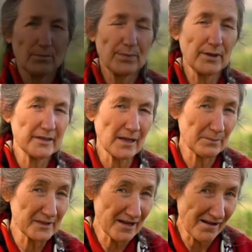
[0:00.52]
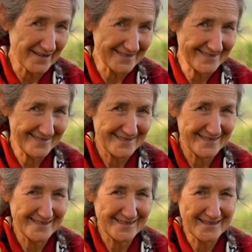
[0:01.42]
Point number 9
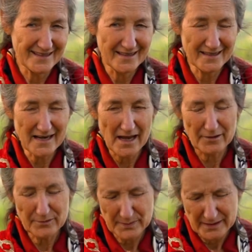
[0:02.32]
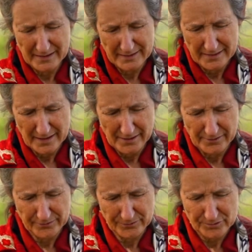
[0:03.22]
in how to begin a
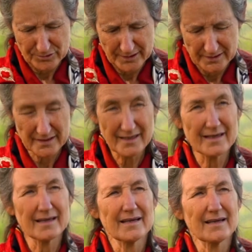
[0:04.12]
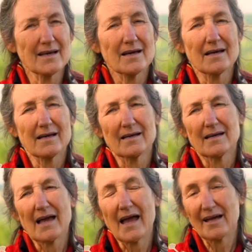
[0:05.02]
health retreat.
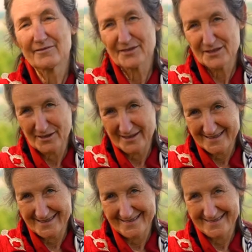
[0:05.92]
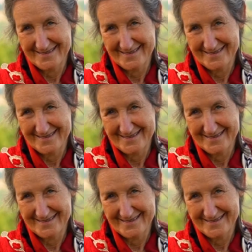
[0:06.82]
Advertising.